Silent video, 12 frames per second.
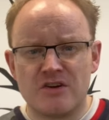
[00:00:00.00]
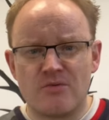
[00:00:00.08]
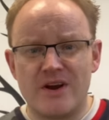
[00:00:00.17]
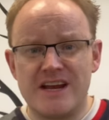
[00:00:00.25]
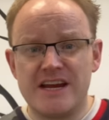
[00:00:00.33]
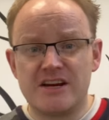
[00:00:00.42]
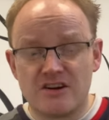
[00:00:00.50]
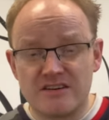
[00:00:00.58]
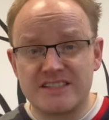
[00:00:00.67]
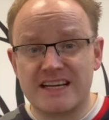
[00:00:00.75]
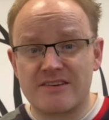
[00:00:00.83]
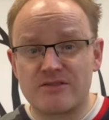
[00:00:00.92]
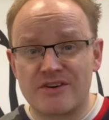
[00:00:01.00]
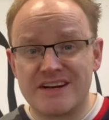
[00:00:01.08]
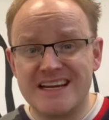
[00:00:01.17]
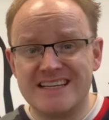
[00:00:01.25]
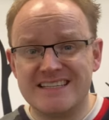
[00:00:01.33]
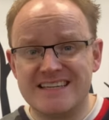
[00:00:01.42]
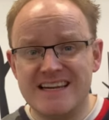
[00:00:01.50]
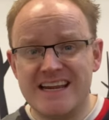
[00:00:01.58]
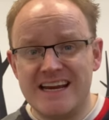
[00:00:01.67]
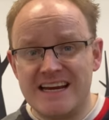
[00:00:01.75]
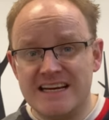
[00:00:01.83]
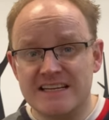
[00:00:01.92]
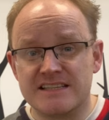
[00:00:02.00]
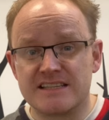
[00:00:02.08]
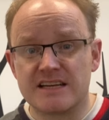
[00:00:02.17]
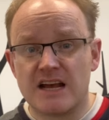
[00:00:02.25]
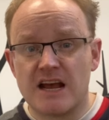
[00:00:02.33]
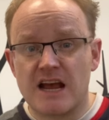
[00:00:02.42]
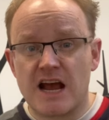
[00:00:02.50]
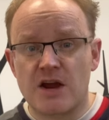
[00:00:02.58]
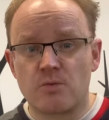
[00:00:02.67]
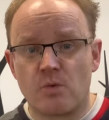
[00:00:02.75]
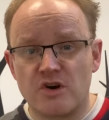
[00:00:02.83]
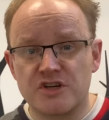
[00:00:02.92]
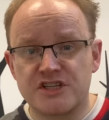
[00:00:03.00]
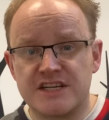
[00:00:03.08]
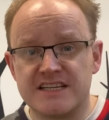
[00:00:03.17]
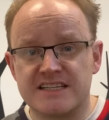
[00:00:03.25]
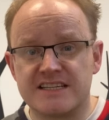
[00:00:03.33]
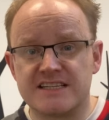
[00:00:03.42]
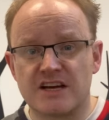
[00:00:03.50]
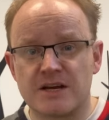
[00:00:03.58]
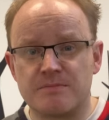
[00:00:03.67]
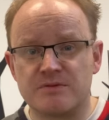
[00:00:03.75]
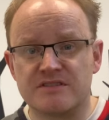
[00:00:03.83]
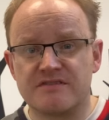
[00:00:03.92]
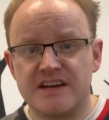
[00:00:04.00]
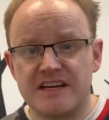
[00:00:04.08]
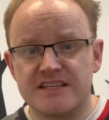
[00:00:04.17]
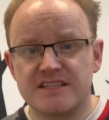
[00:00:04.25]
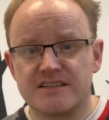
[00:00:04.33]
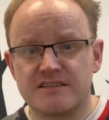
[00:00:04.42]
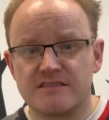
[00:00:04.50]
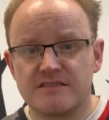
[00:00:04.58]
when he got down on his knees and washed his disciples' feet.